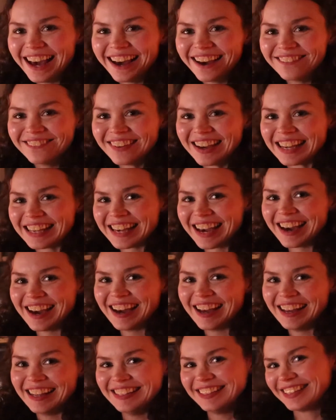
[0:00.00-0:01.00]
Oh my
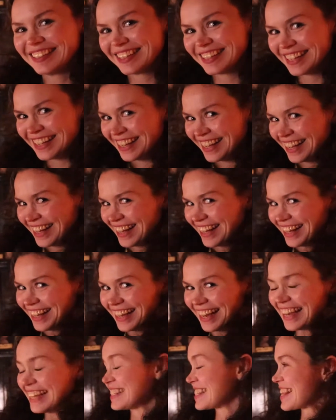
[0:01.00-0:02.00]
god.
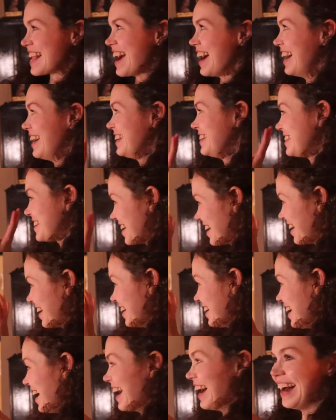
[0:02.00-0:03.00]
It's not
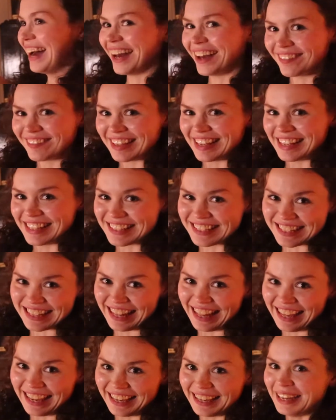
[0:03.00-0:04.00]
done,
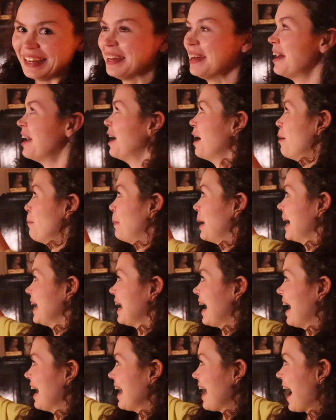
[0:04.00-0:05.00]
obviously, but
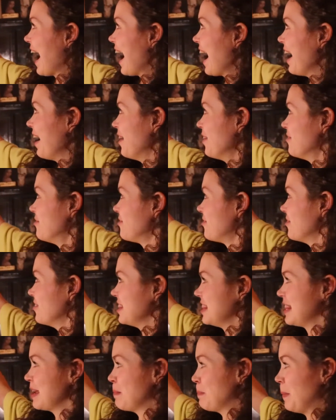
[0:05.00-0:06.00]
I have
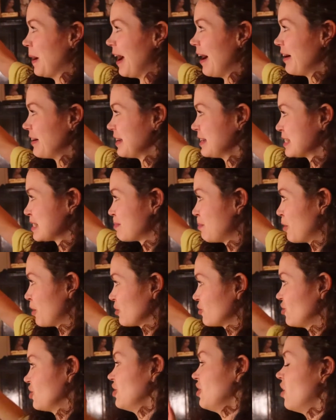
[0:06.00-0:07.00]
the bodice
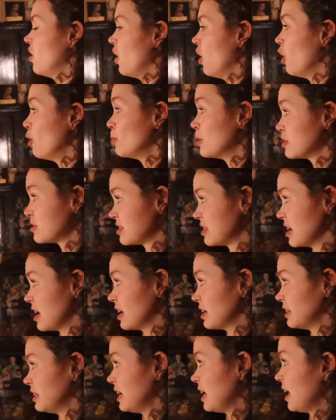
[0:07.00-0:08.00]
portion almost
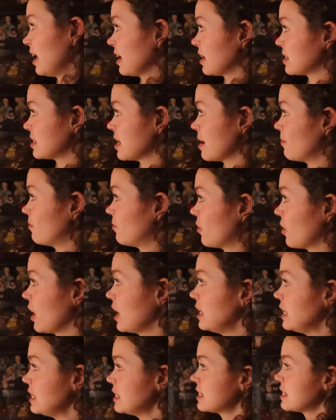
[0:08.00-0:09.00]
done, except for I
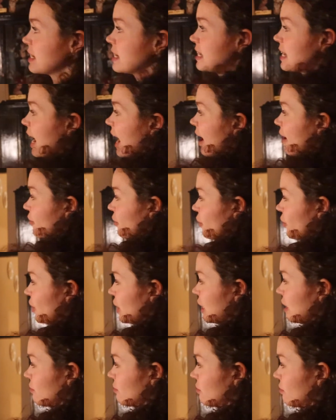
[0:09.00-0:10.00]
need to gather
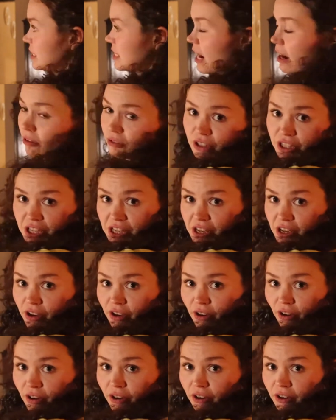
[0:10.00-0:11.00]
it down
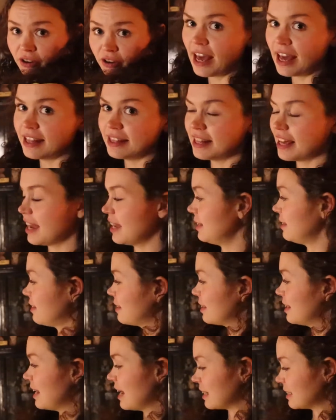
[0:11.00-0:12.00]
here and then
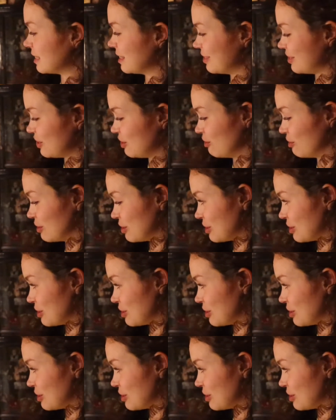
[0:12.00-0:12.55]
connect it to the